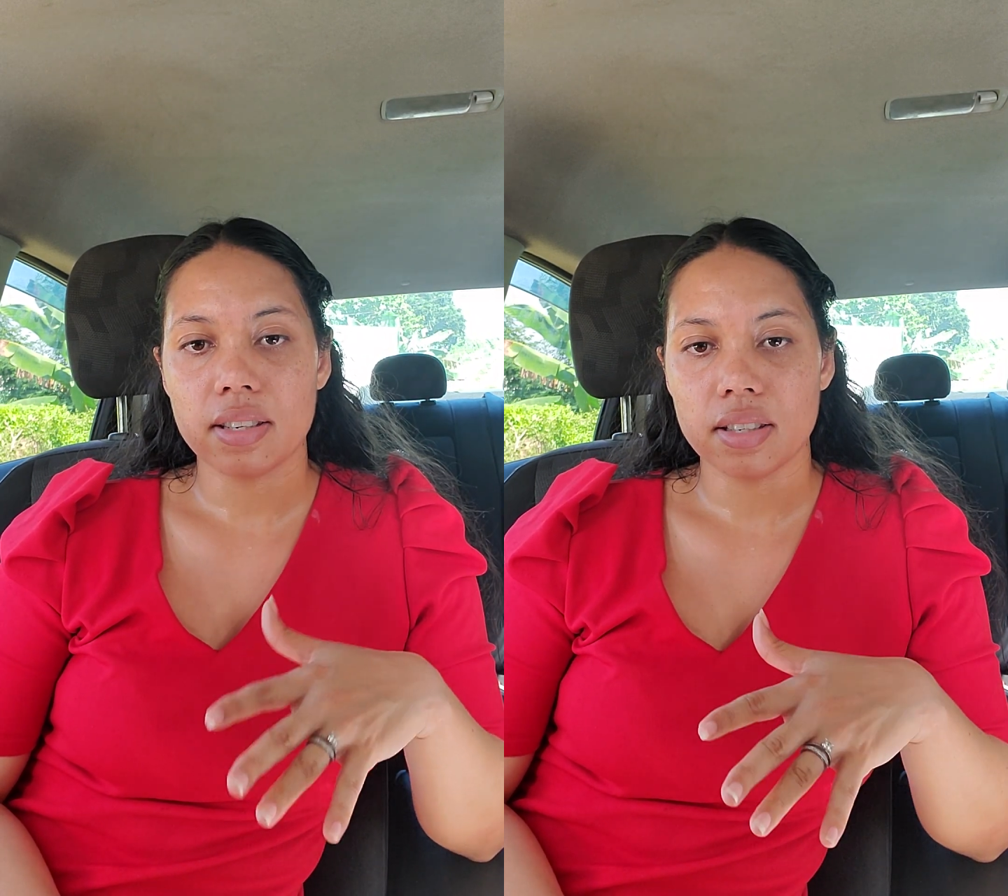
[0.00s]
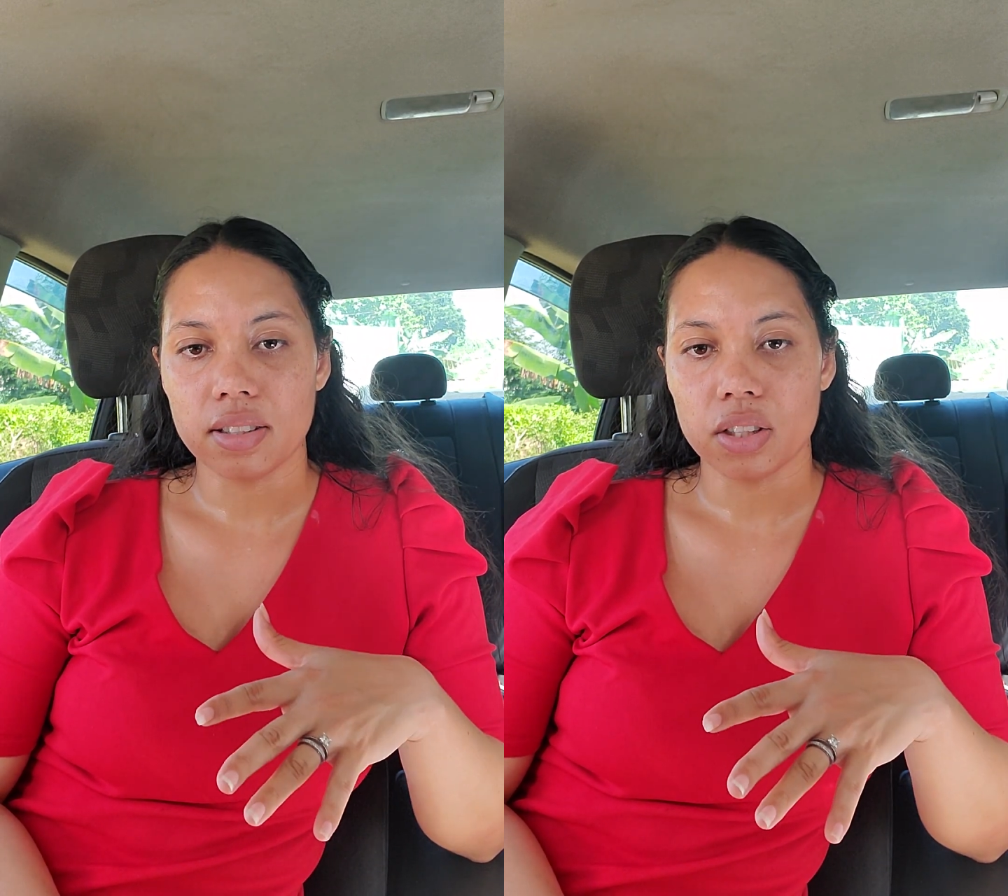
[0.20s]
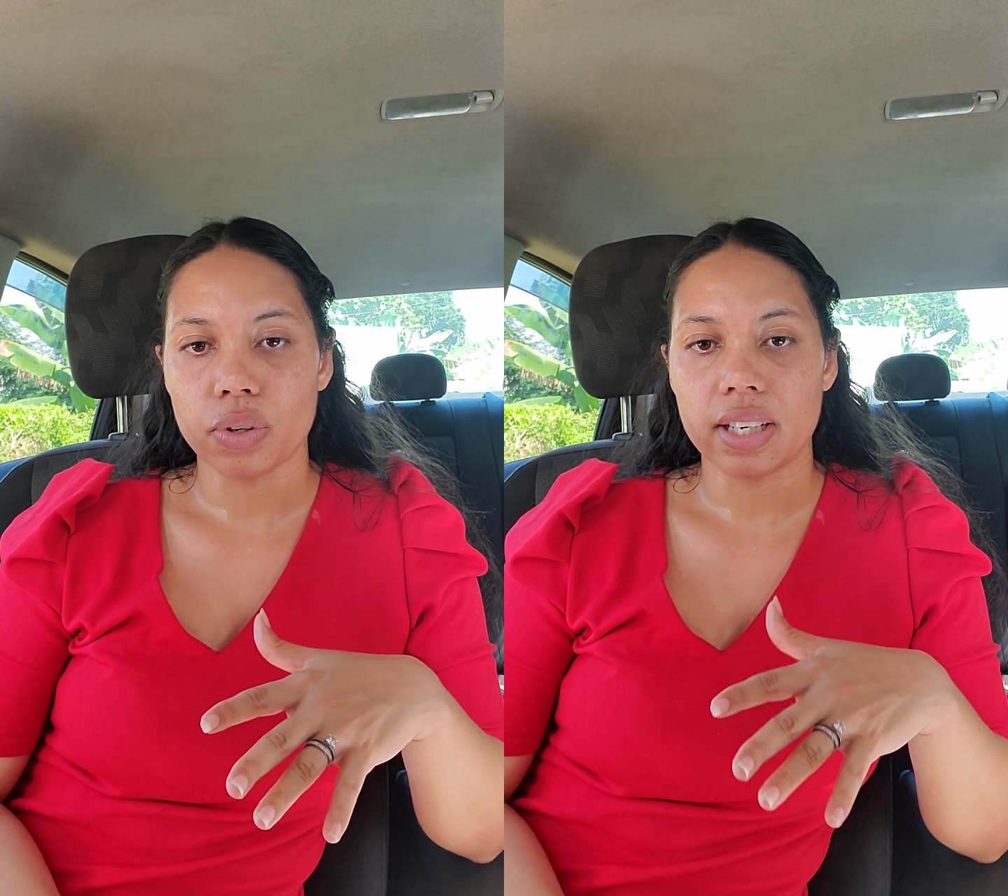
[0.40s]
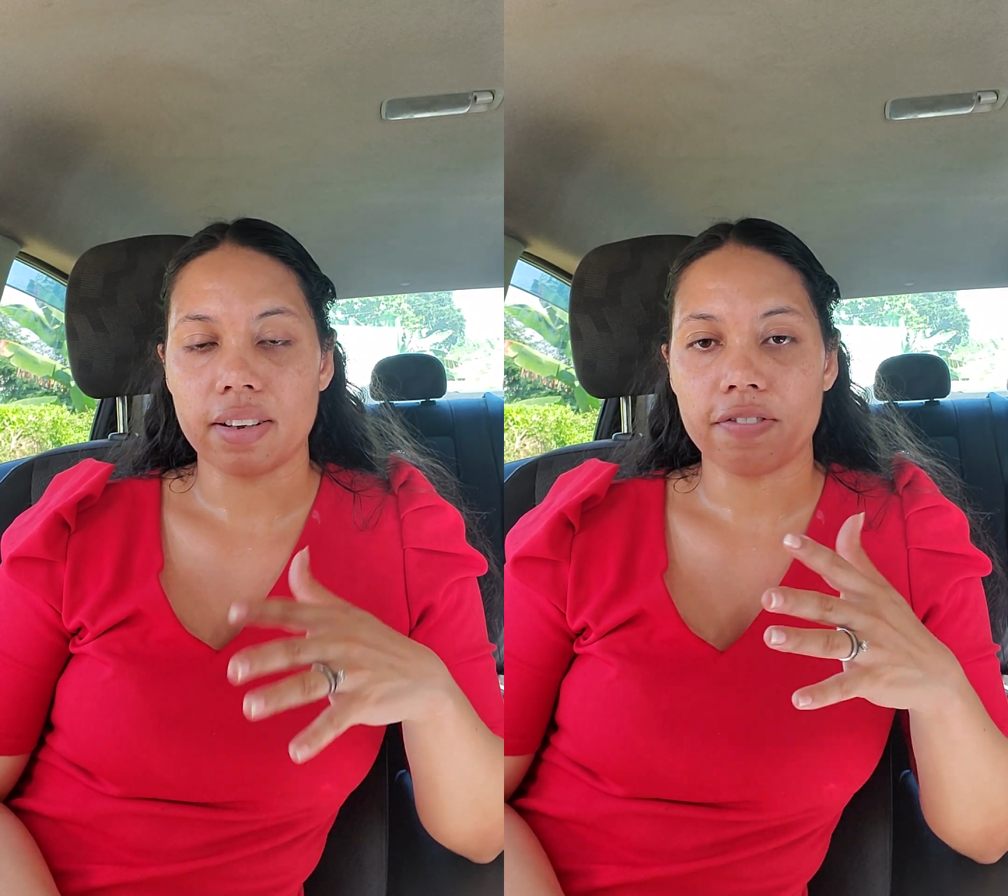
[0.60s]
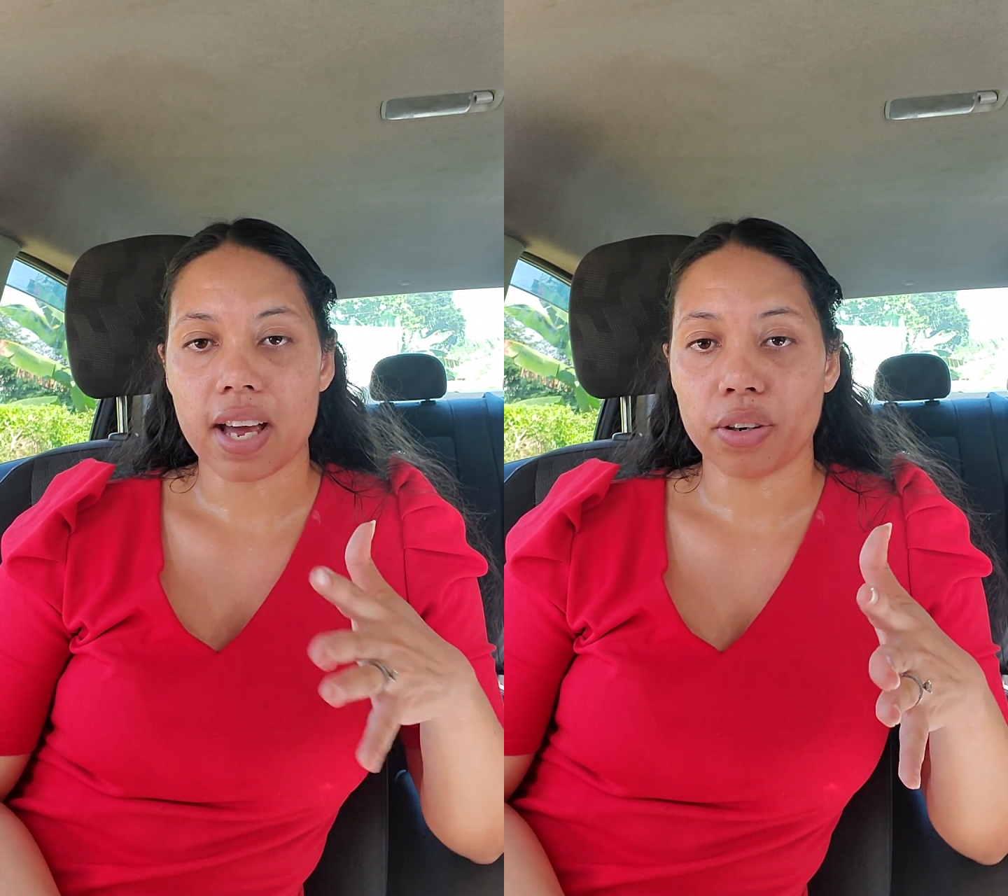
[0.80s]
things is when they
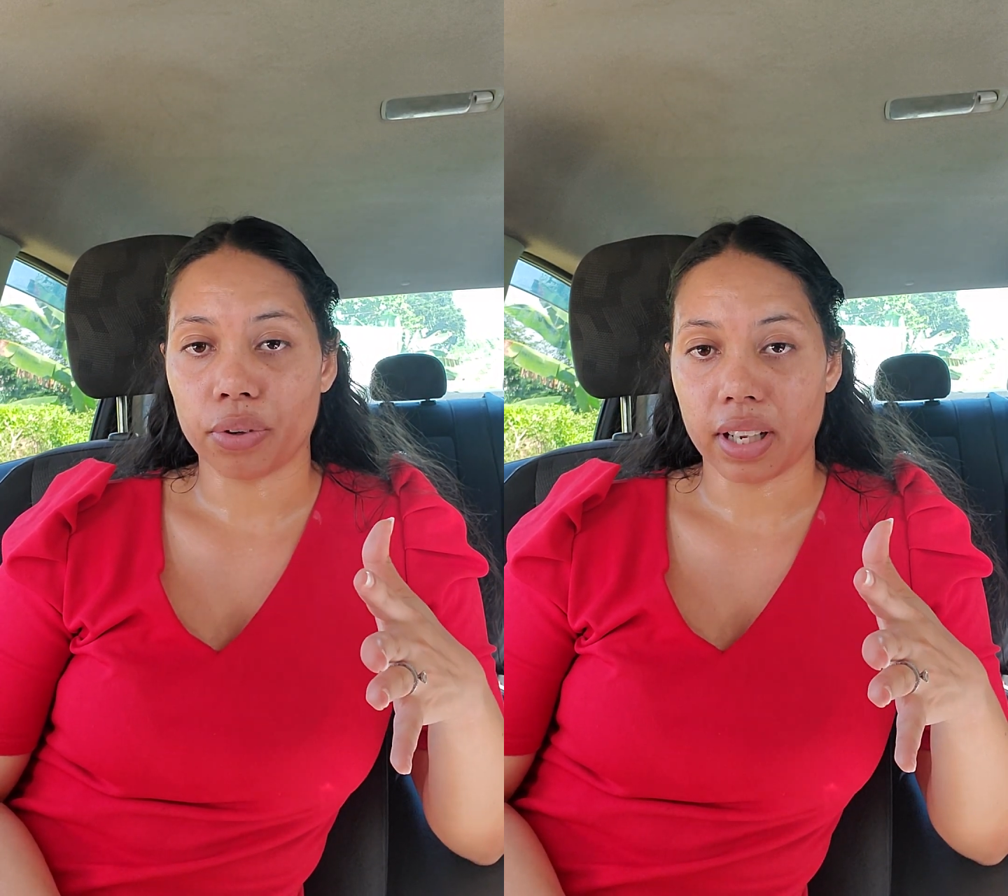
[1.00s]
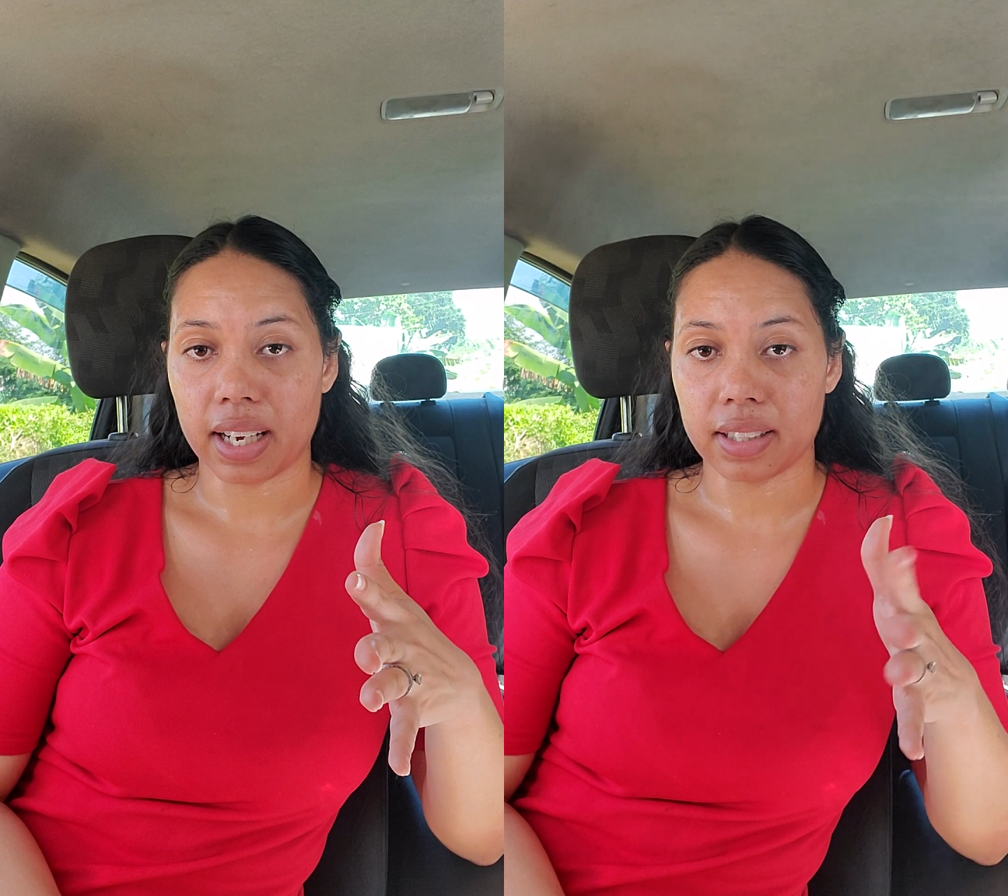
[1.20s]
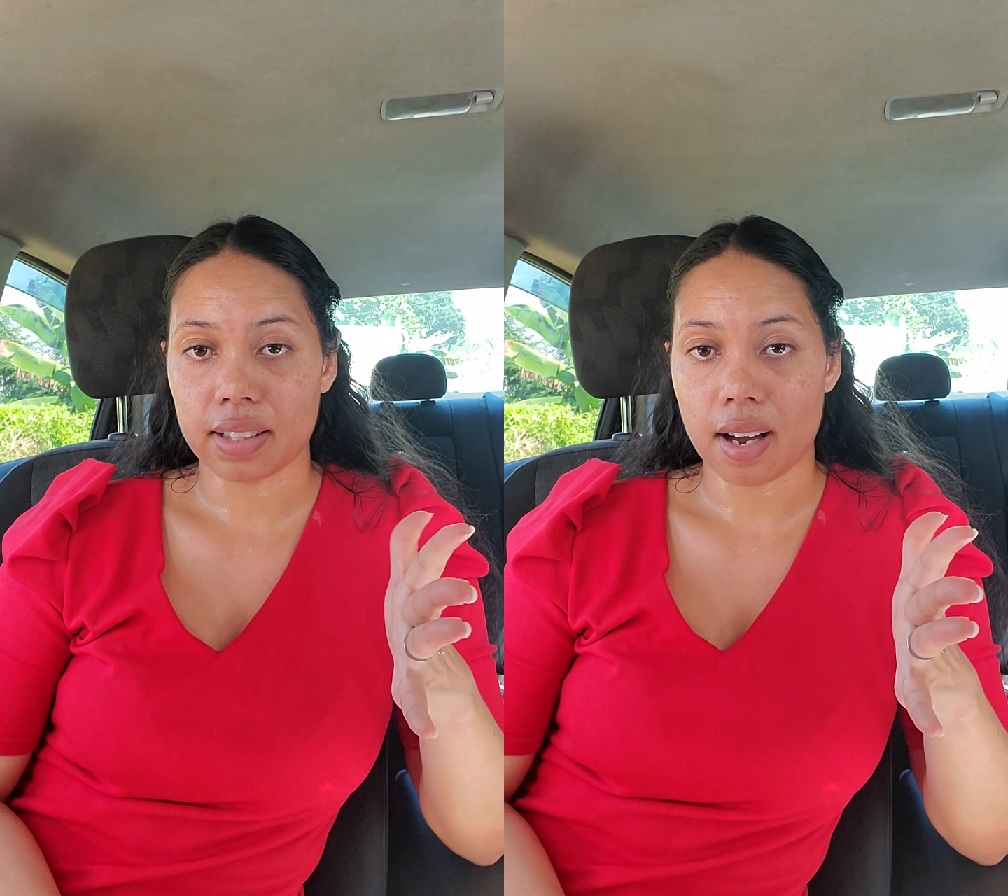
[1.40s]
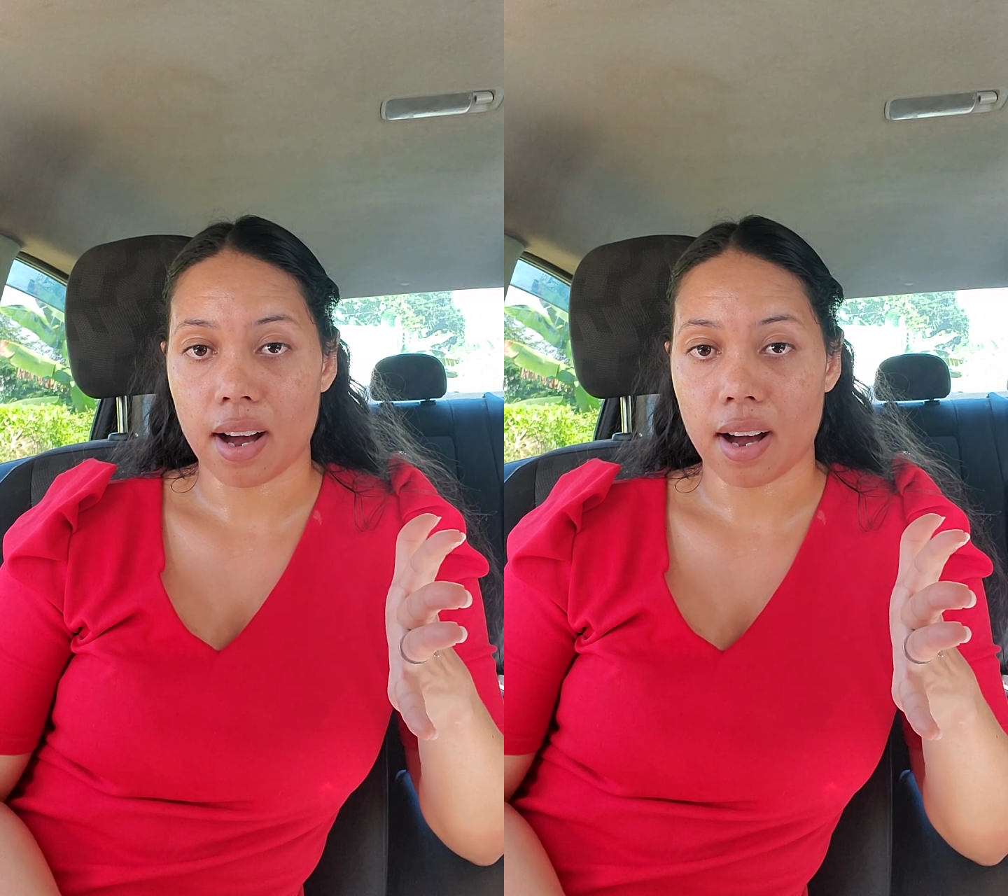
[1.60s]
find out that